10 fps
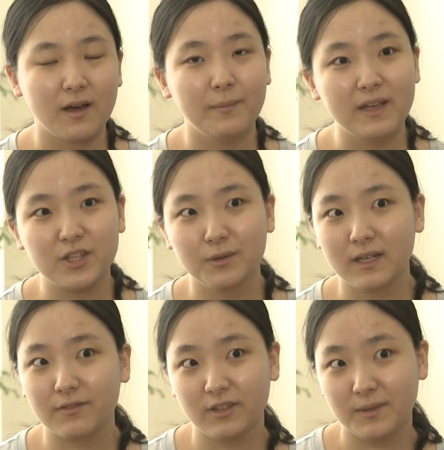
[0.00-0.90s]
uh,
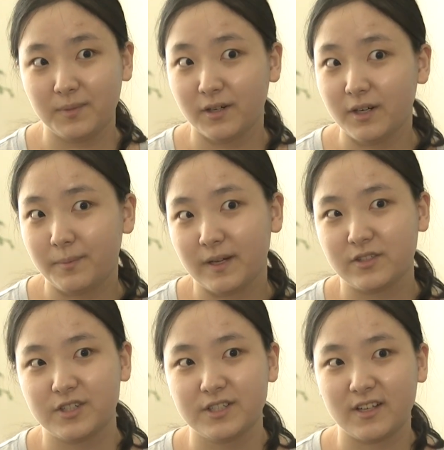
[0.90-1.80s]
make do it like really
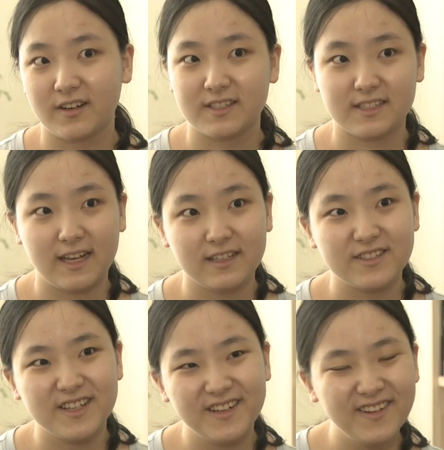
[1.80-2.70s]
blurry pictures on a
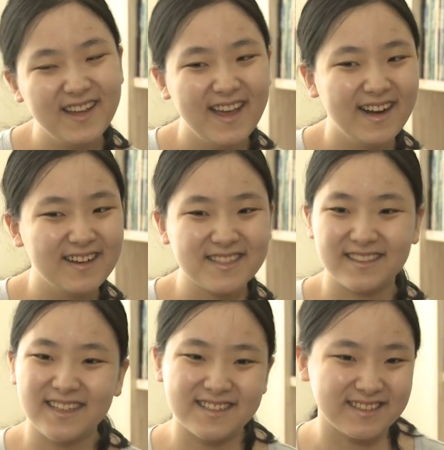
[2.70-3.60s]
slideshow. And
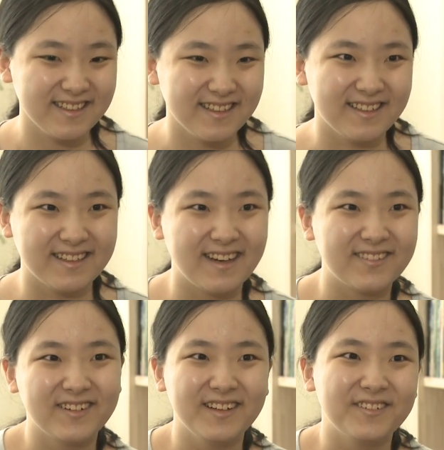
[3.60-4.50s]
I was like, that's
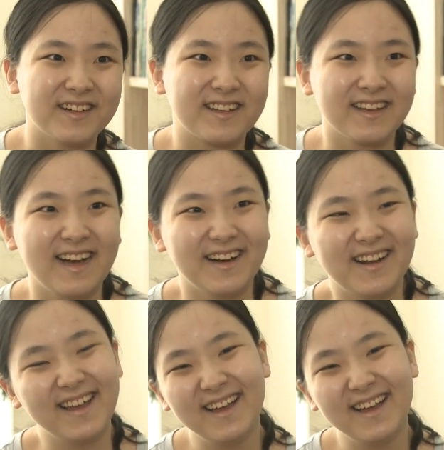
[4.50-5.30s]
clearly not really working out.